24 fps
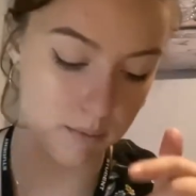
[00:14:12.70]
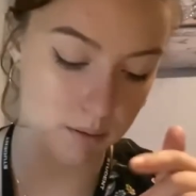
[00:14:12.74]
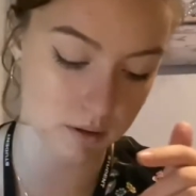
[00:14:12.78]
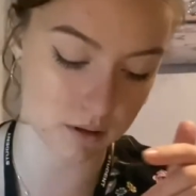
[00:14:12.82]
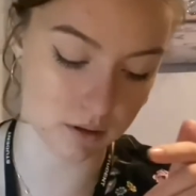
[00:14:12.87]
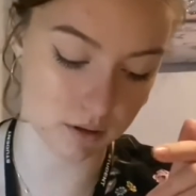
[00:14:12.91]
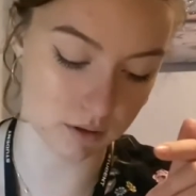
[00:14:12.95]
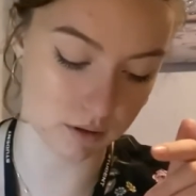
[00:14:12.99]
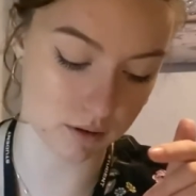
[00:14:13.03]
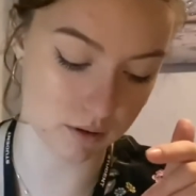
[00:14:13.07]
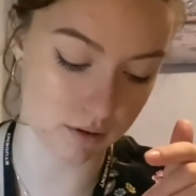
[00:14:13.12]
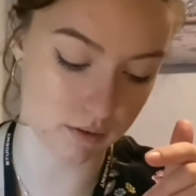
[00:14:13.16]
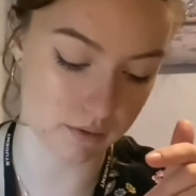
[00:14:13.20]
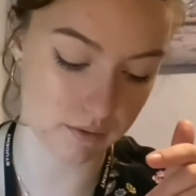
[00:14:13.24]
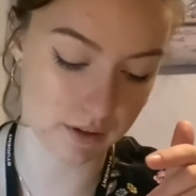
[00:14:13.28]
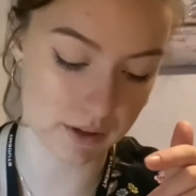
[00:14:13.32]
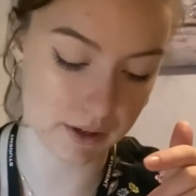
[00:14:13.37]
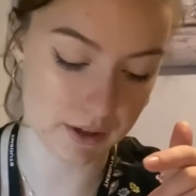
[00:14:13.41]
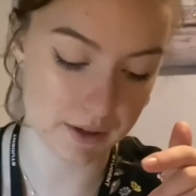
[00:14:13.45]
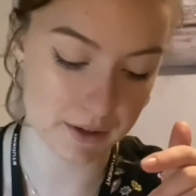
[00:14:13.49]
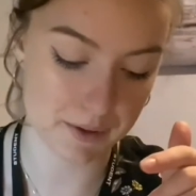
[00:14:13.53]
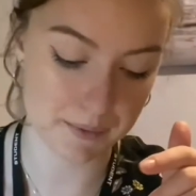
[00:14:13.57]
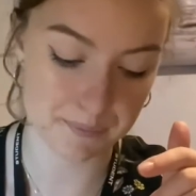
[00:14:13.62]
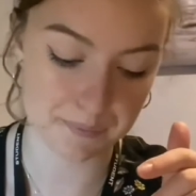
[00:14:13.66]
of
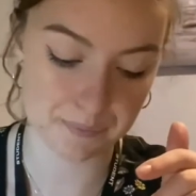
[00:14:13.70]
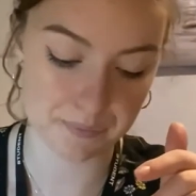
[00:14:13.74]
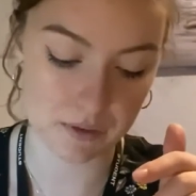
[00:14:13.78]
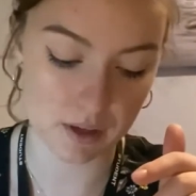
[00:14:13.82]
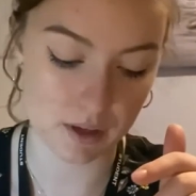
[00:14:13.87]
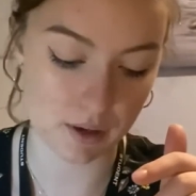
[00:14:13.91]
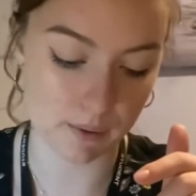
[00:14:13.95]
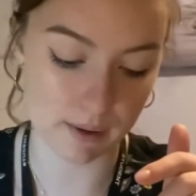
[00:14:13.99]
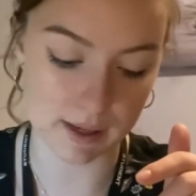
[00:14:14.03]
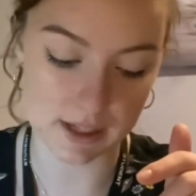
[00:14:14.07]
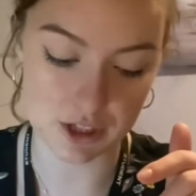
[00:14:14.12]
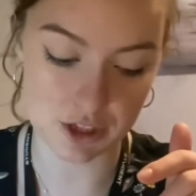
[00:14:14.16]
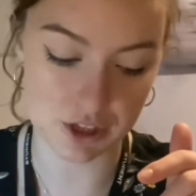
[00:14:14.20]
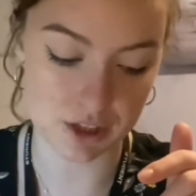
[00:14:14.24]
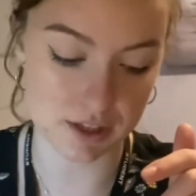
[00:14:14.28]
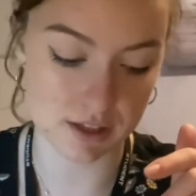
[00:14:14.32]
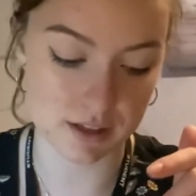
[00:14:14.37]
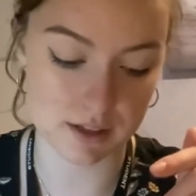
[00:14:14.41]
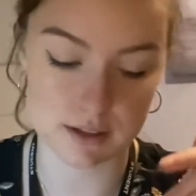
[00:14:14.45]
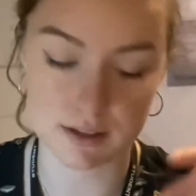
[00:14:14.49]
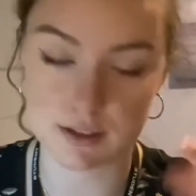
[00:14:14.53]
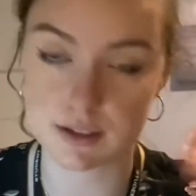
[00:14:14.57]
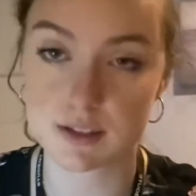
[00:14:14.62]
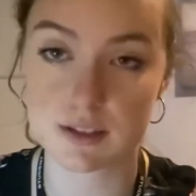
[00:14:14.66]

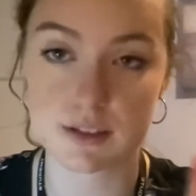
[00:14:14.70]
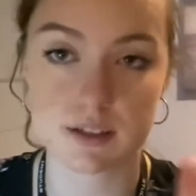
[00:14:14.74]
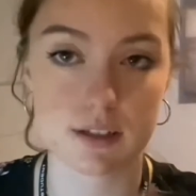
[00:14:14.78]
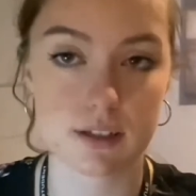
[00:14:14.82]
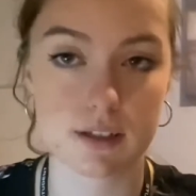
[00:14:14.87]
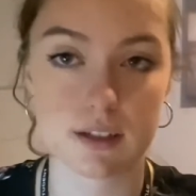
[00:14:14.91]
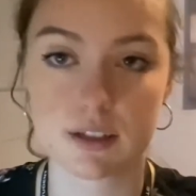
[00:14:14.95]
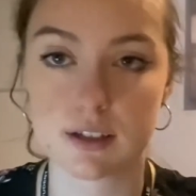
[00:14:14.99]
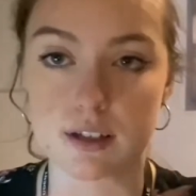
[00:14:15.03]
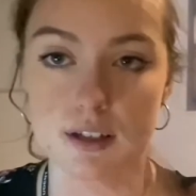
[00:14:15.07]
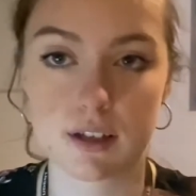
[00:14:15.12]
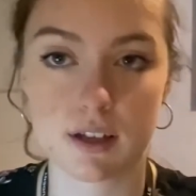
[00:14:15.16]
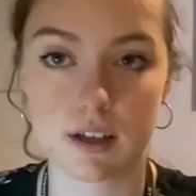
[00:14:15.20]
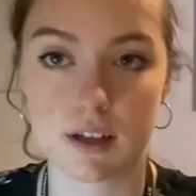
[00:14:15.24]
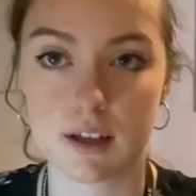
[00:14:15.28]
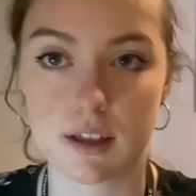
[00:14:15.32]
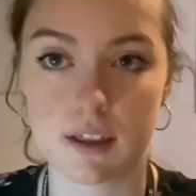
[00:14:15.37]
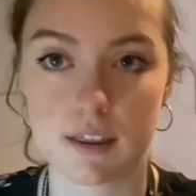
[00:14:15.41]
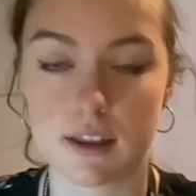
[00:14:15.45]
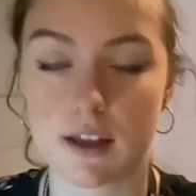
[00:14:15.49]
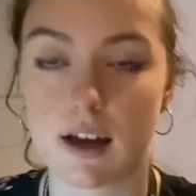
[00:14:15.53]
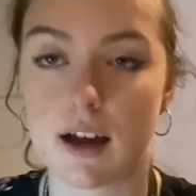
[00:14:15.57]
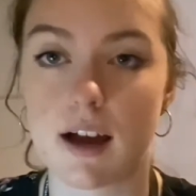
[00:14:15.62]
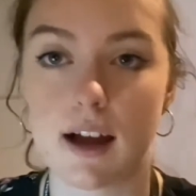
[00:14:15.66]
questions
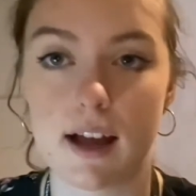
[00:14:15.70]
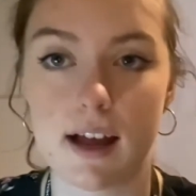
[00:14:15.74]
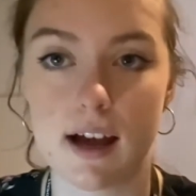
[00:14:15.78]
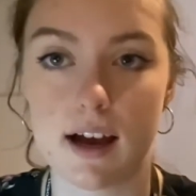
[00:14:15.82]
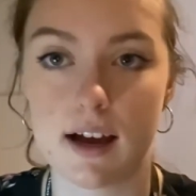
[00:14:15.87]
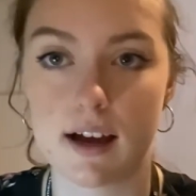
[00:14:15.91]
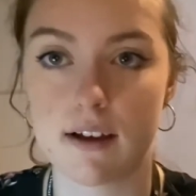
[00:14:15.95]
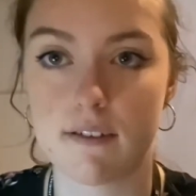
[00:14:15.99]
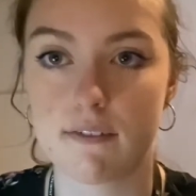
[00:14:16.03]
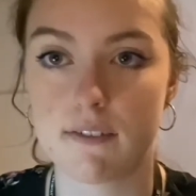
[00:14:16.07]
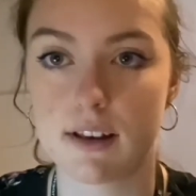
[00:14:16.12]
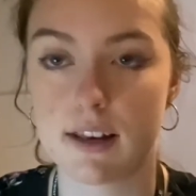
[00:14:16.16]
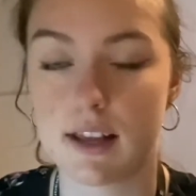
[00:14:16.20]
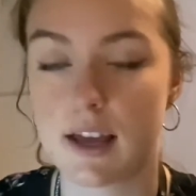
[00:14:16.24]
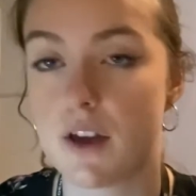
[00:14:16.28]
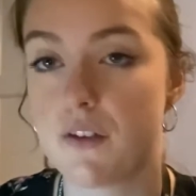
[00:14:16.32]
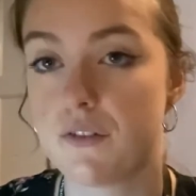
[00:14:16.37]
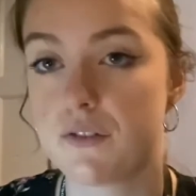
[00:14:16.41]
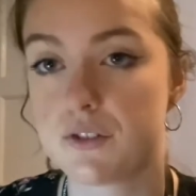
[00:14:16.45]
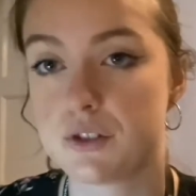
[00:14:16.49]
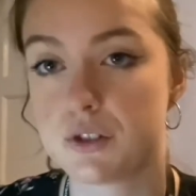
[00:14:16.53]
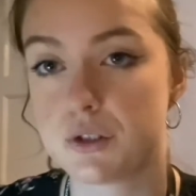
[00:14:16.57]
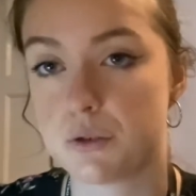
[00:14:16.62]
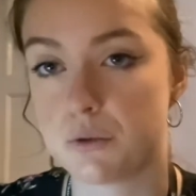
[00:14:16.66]
that I have
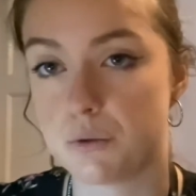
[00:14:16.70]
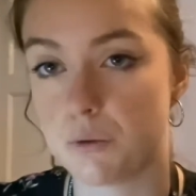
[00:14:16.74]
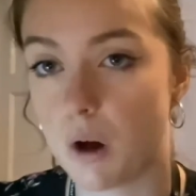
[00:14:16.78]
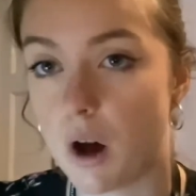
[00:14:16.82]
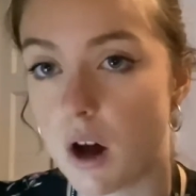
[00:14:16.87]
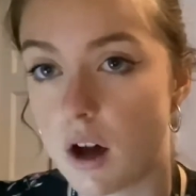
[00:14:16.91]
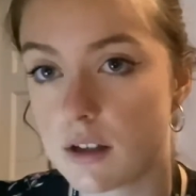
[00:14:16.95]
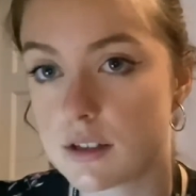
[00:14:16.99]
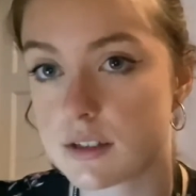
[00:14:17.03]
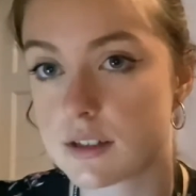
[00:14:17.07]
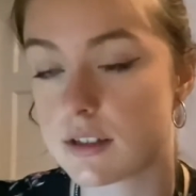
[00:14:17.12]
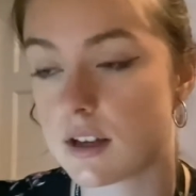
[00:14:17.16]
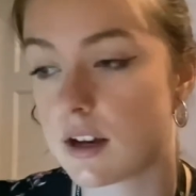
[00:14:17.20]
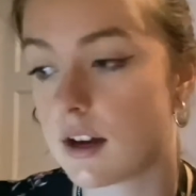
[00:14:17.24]
left to answer.